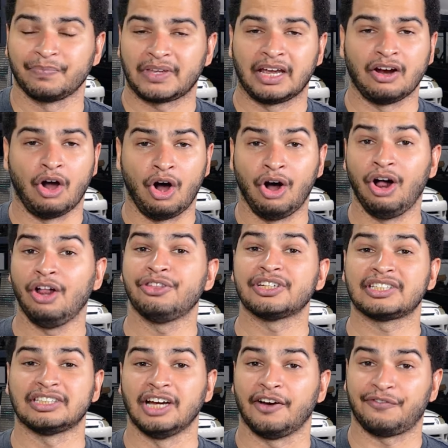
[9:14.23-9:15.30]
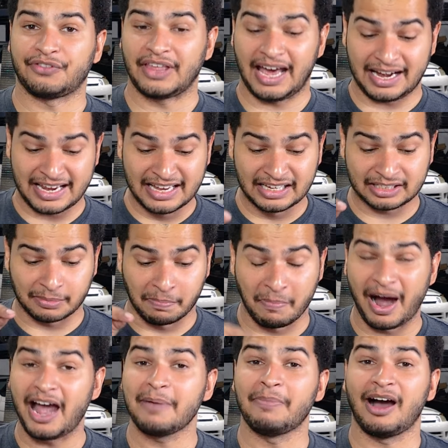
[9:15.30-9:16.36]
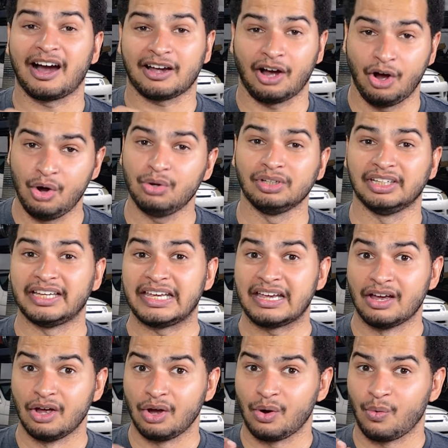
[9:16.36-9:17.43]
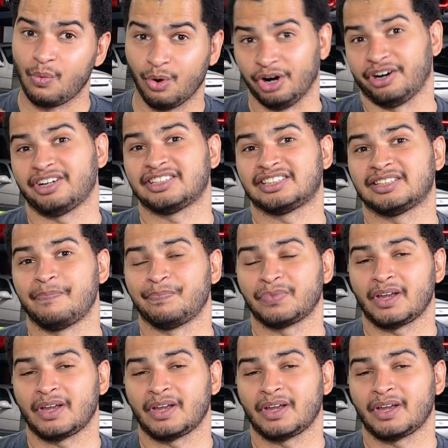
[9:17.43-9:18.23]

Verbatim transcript: and all the stuff that is Maybach only works.